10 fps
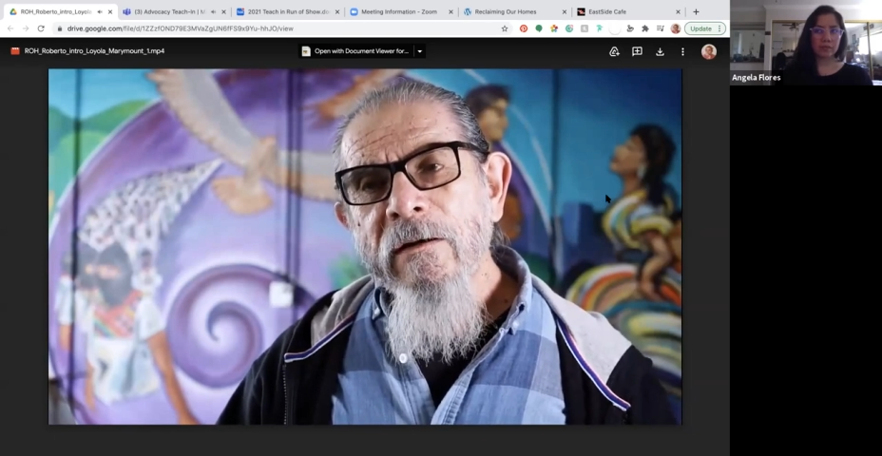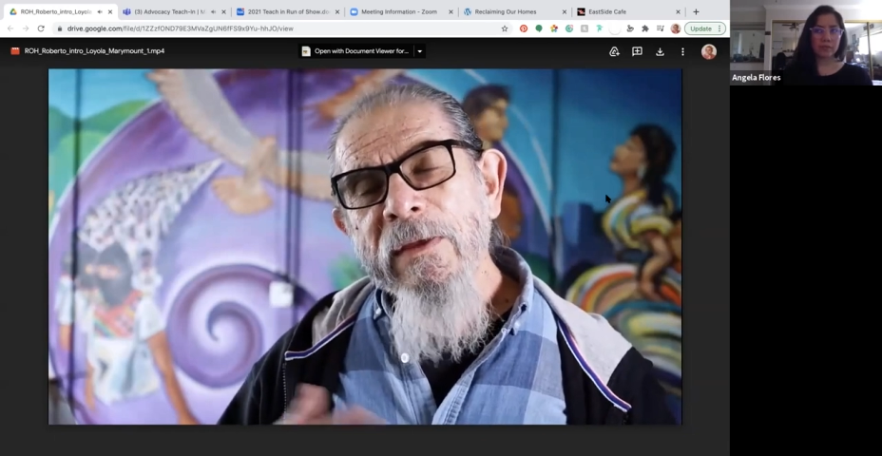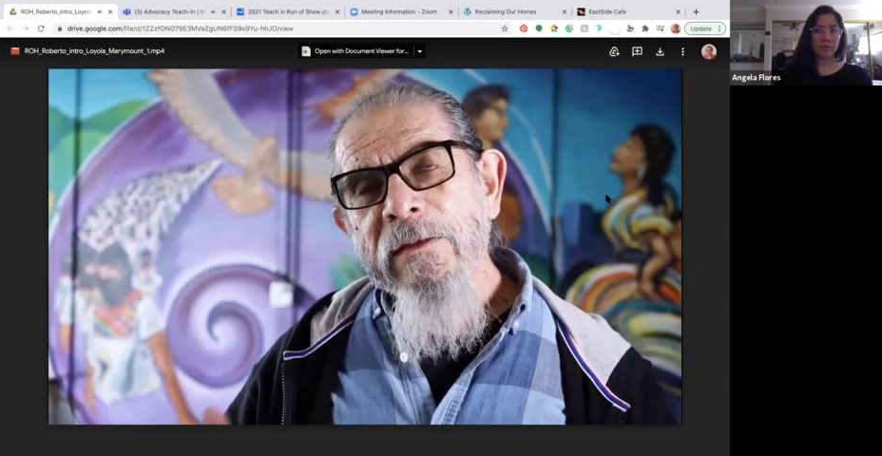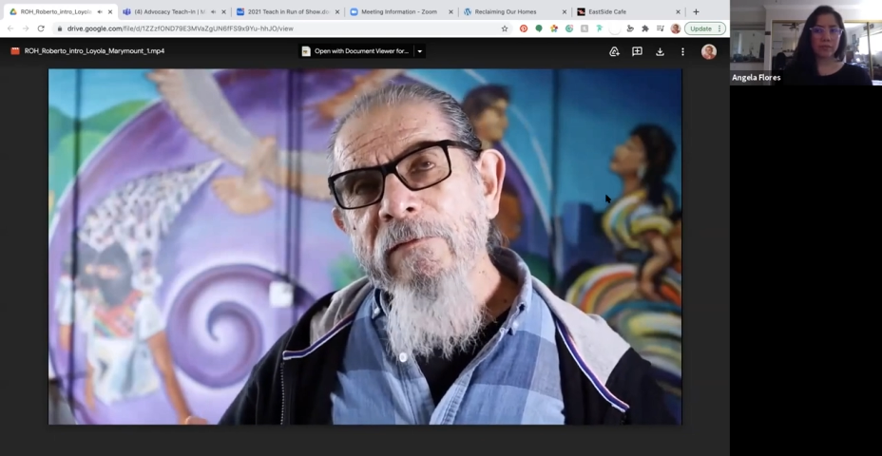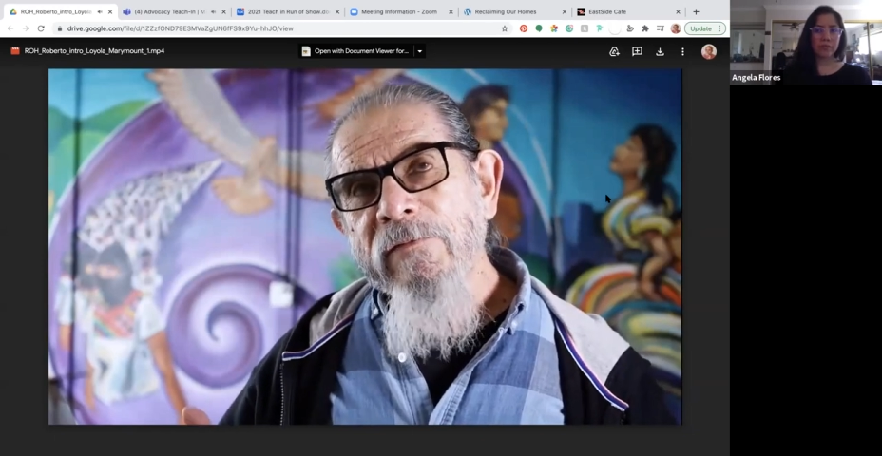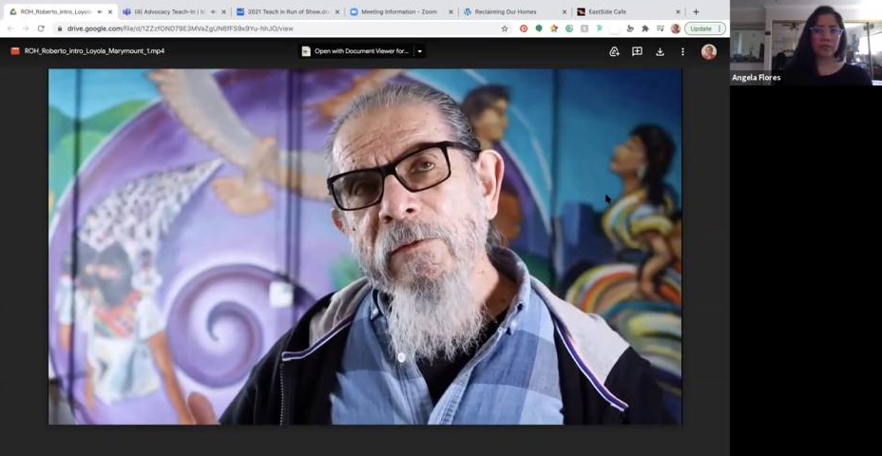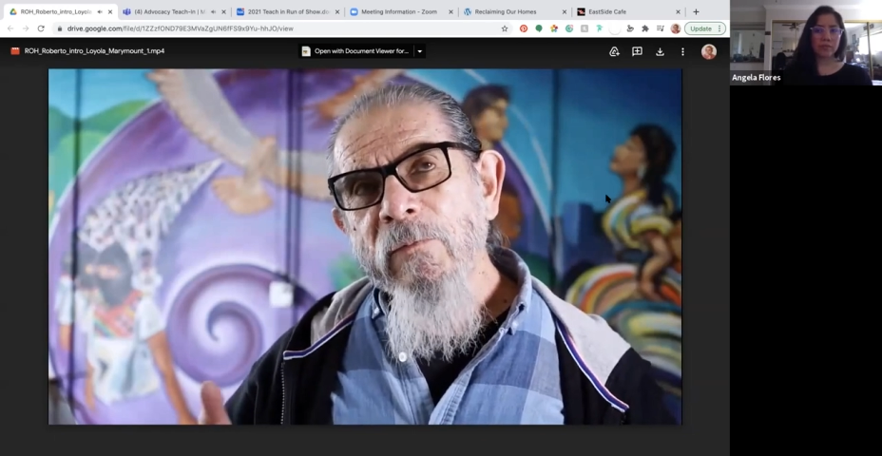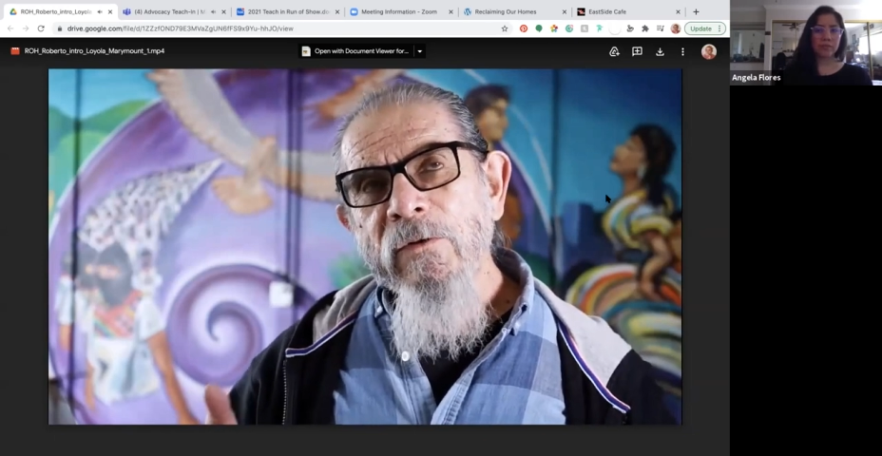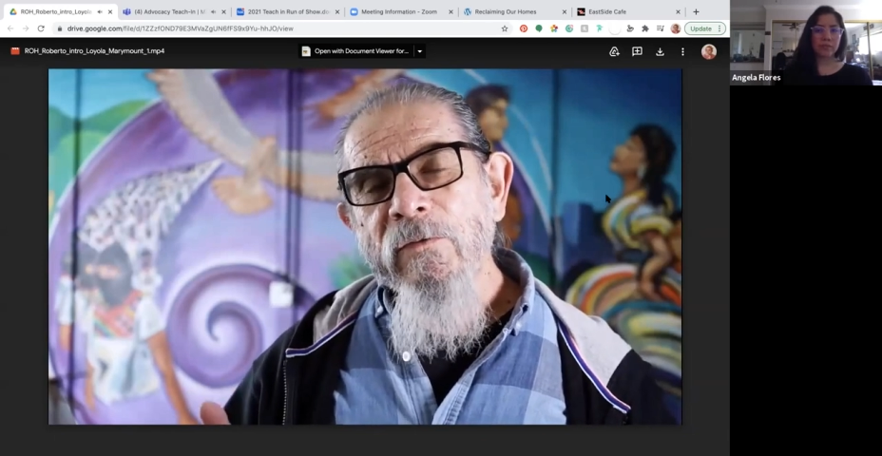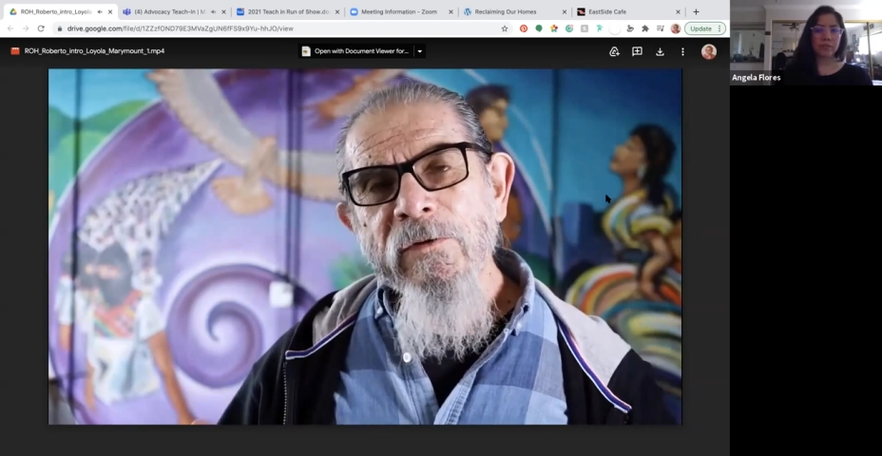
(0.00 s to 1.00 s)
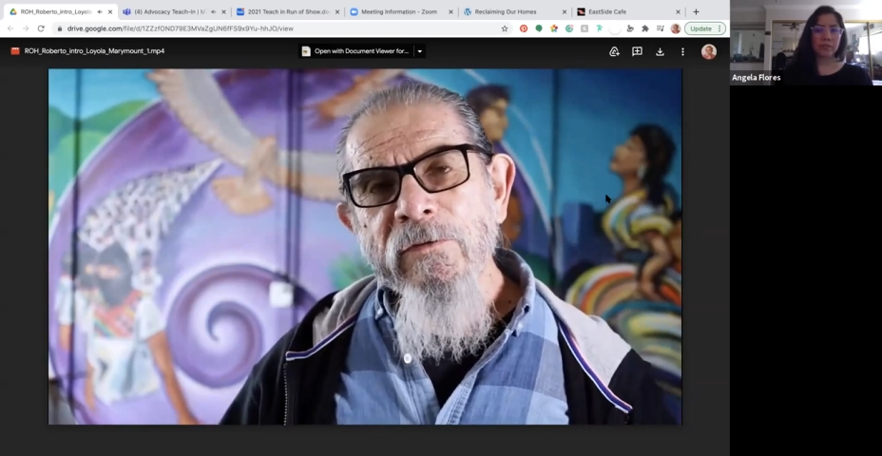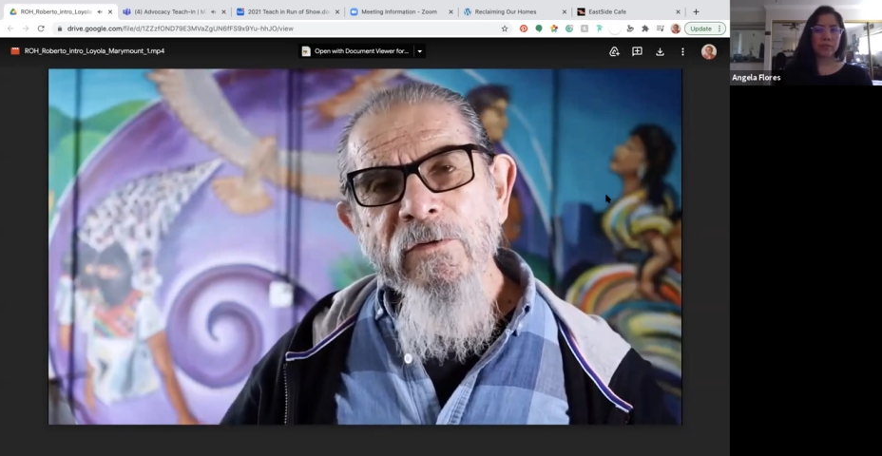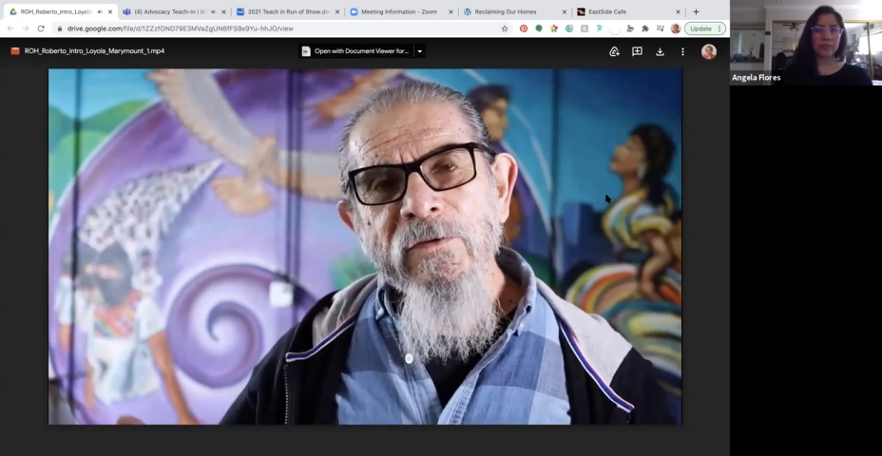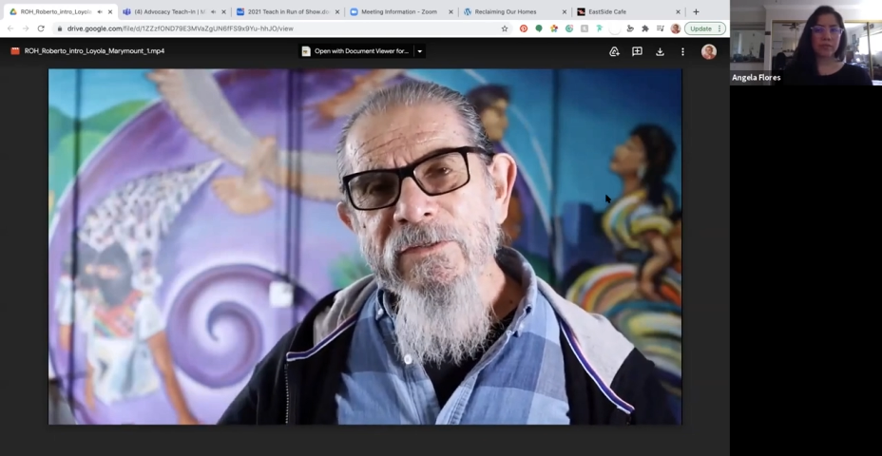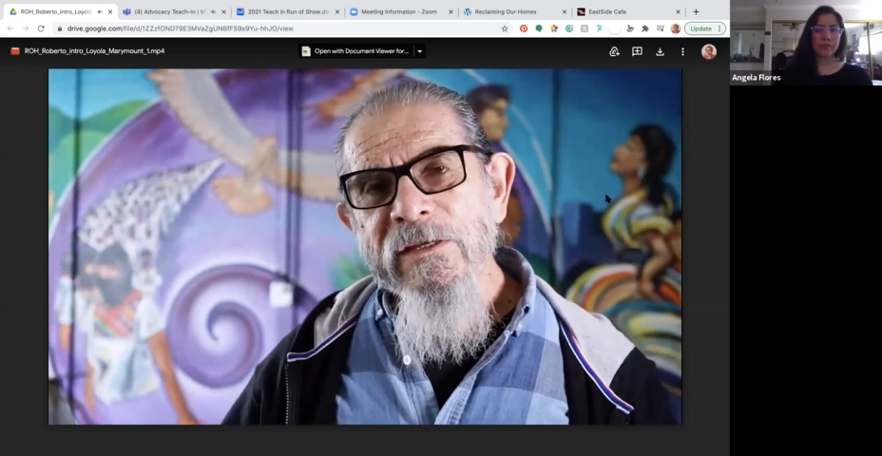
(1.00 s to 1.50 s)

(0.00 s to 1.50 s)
Many of them were going, you could